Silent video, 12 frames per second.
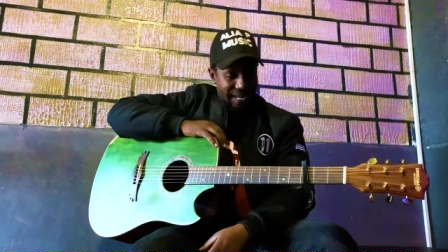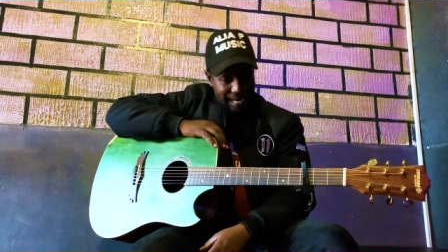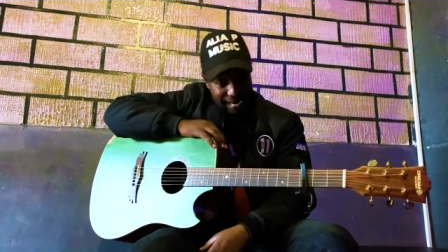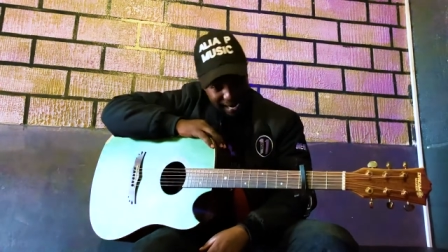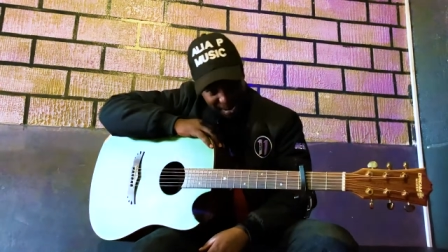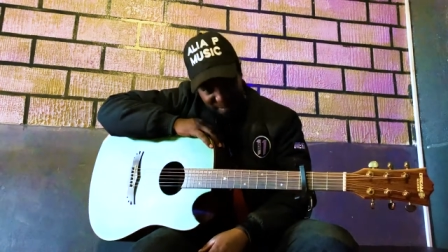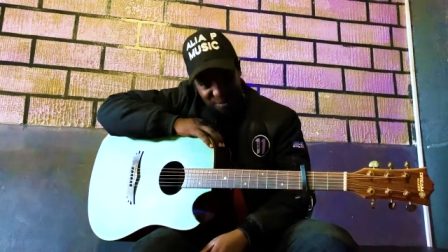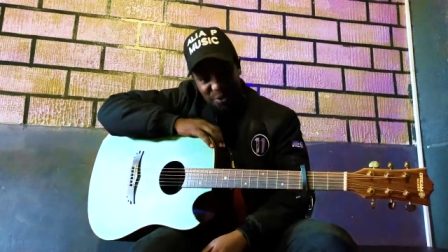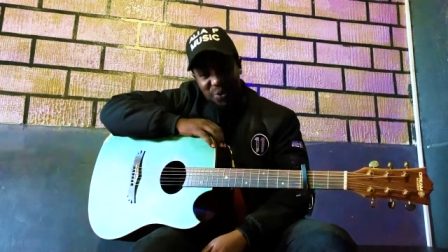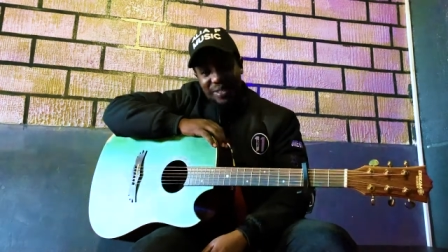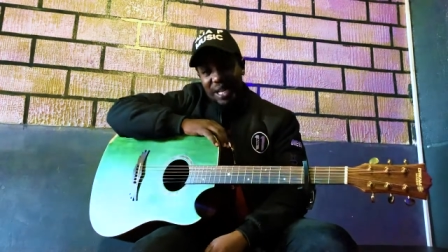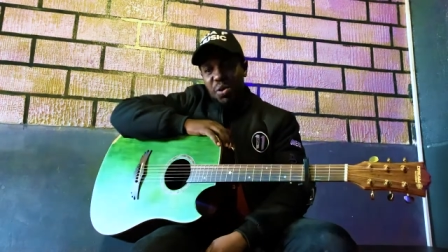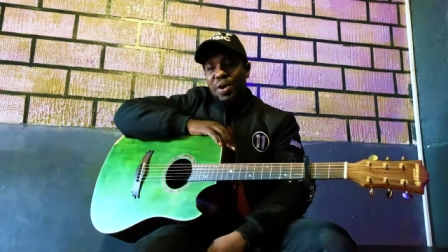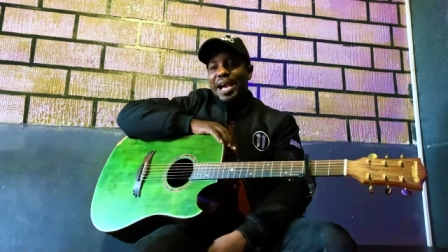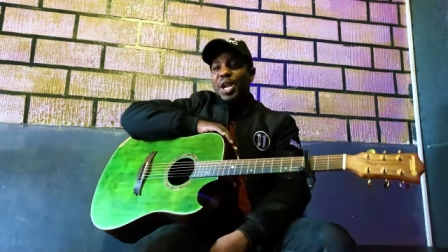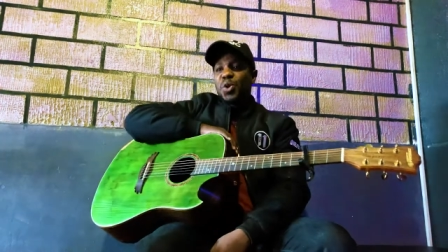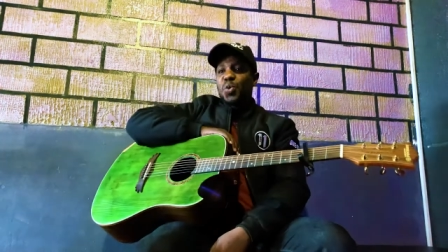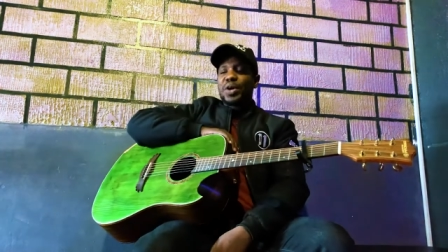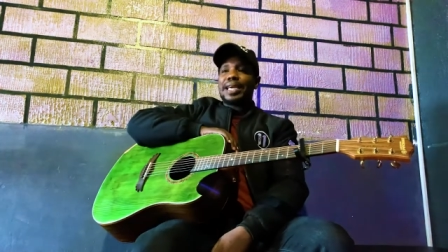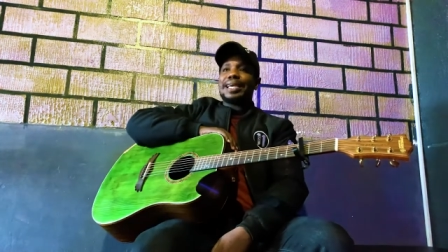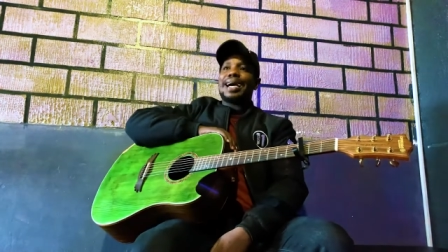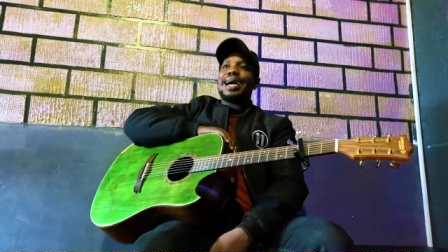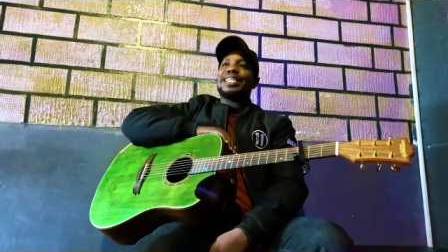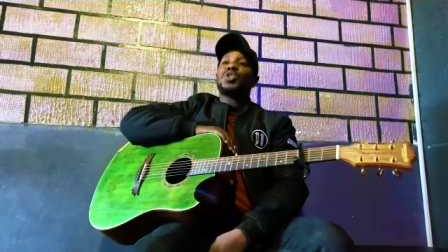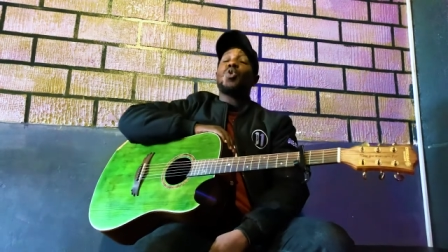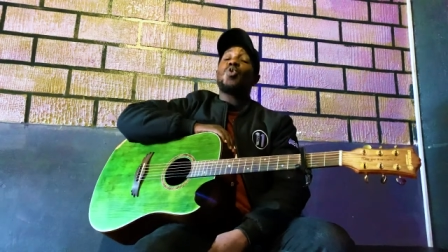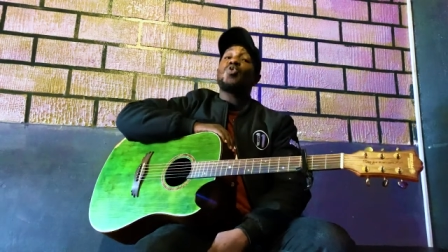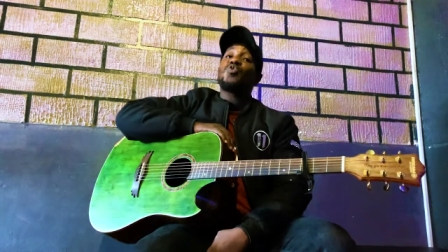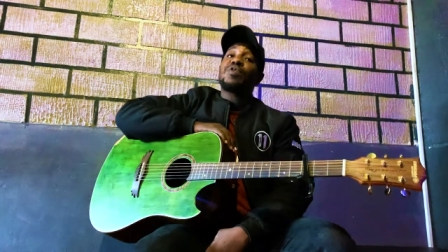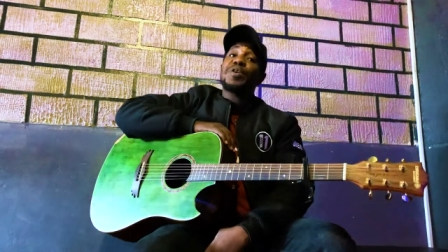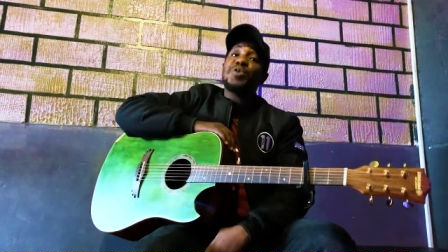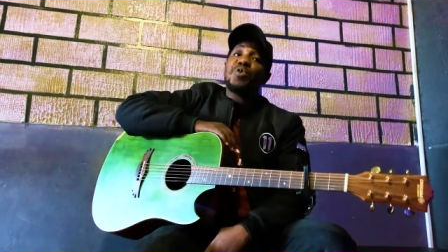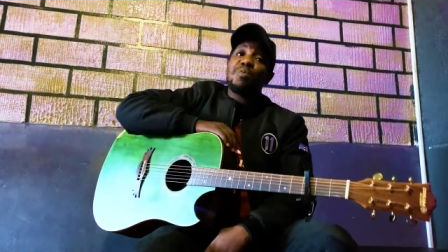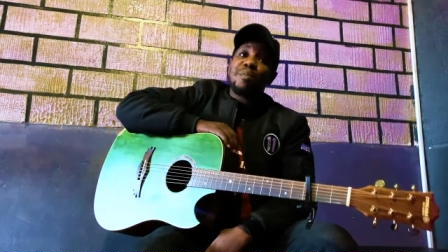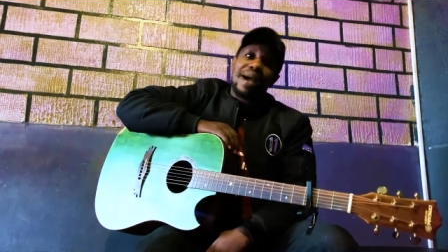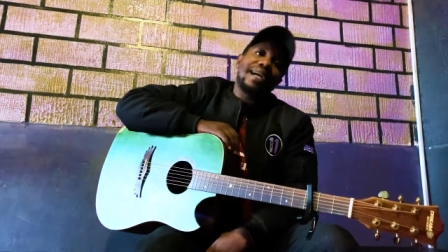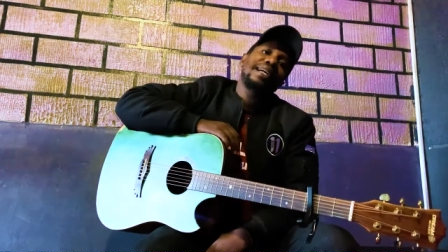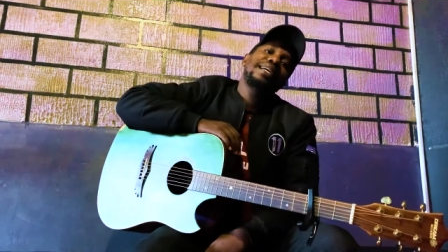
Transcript: I am. Today we are looking at Oluvannyuma